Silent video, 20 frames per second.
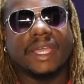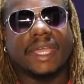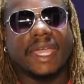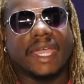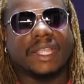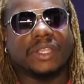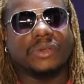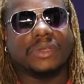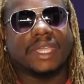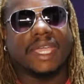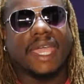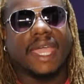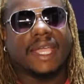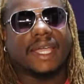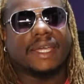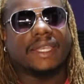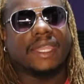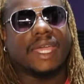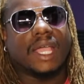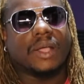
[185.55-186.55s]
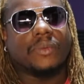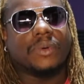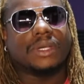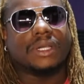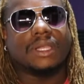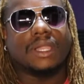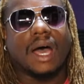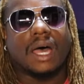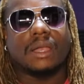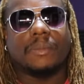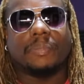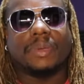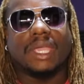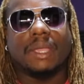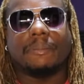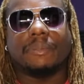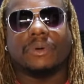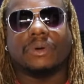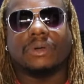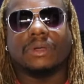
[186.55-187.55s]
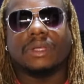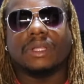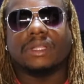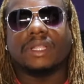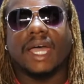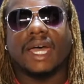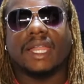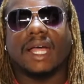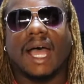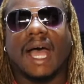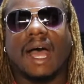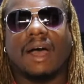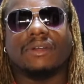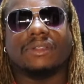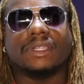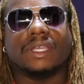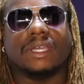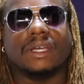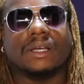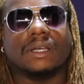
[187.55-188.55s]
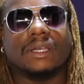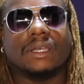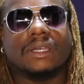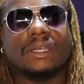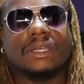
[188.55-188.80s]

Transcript: and you can't connect with a lot of people that are out there